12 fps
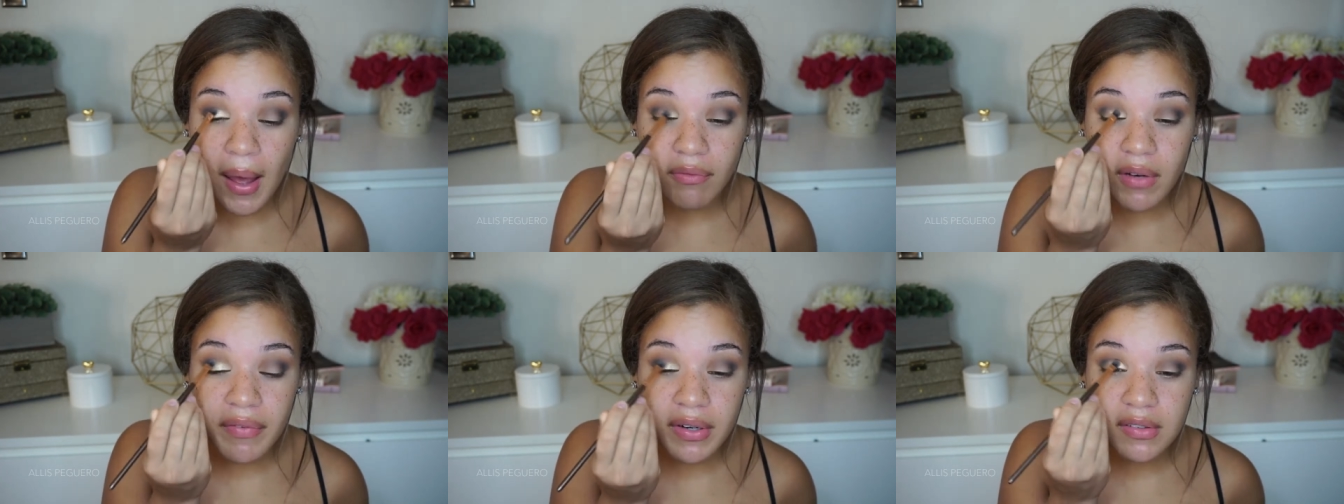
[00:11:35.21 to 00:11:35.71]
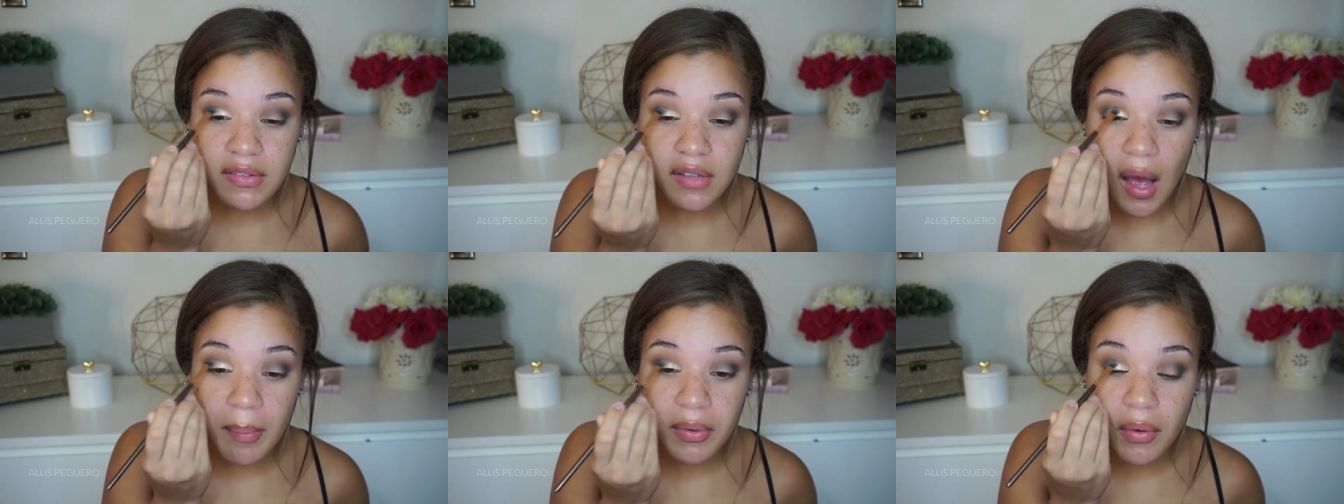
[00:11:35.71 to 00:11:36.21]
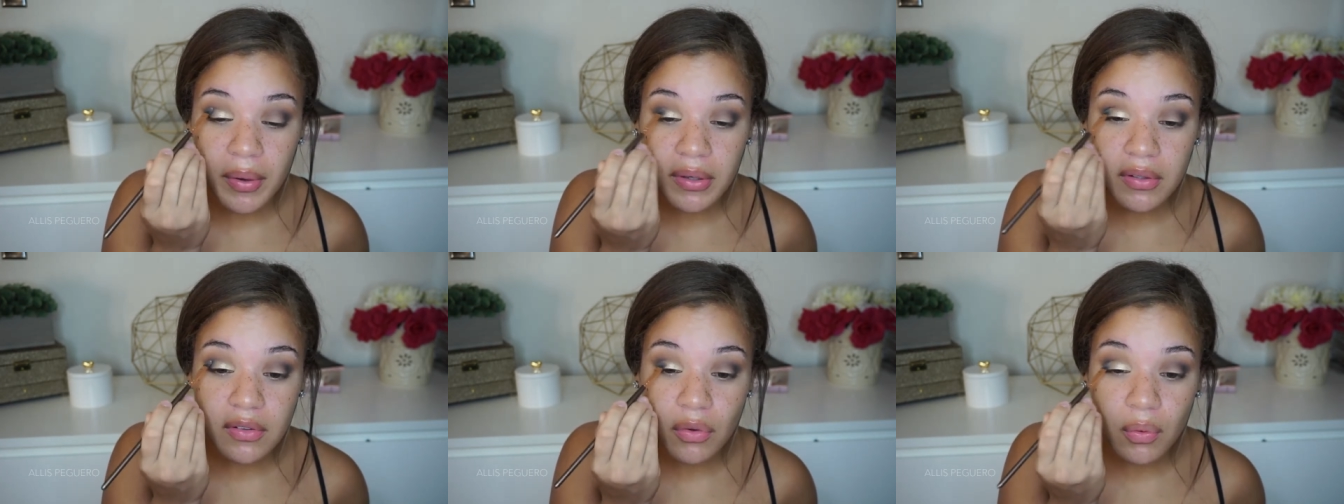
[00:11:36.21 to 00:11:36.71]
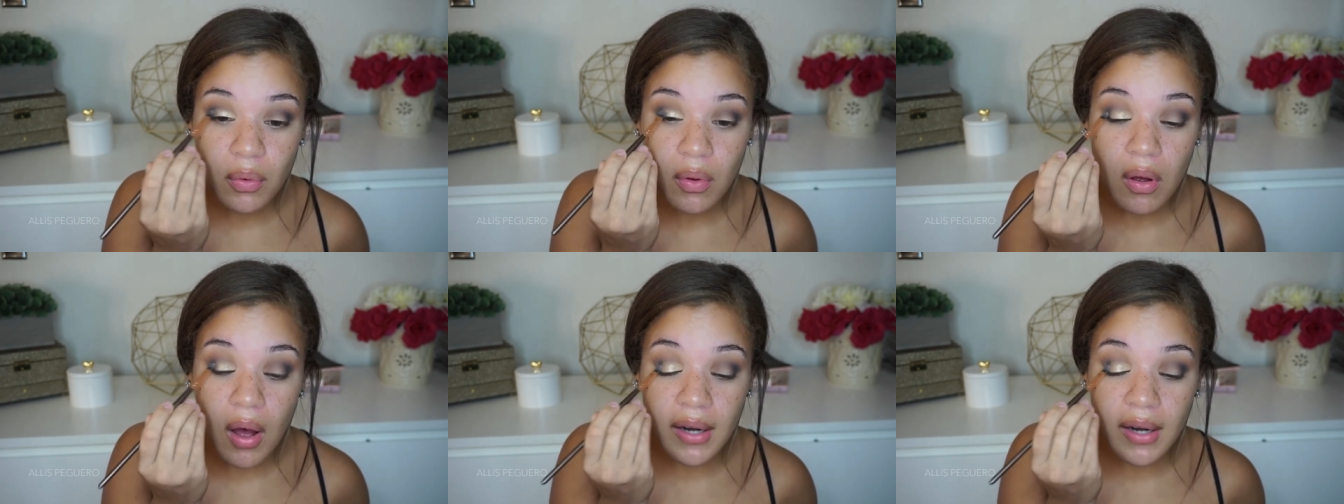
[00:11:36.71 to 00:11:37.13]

I've never stopped going to school.